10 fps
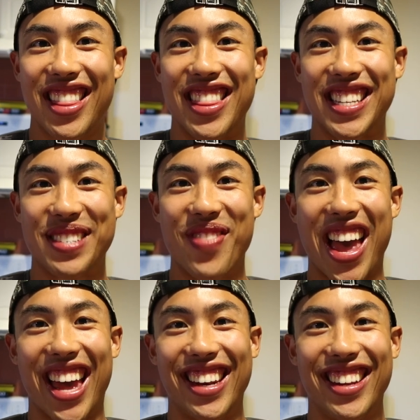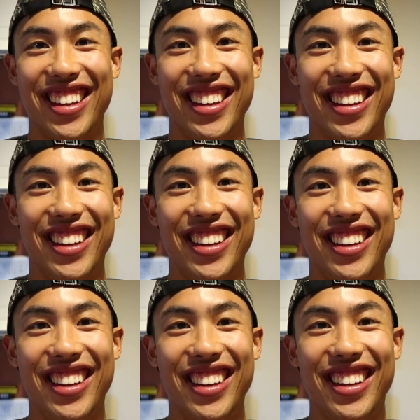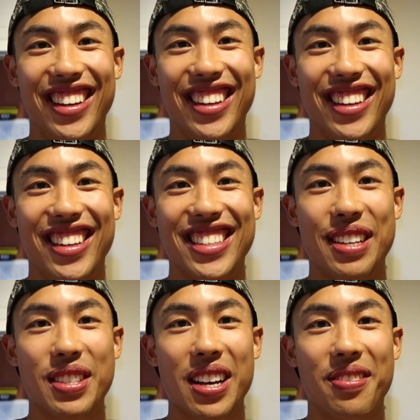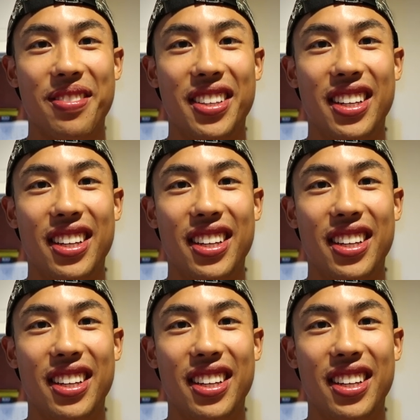this man. See what's up.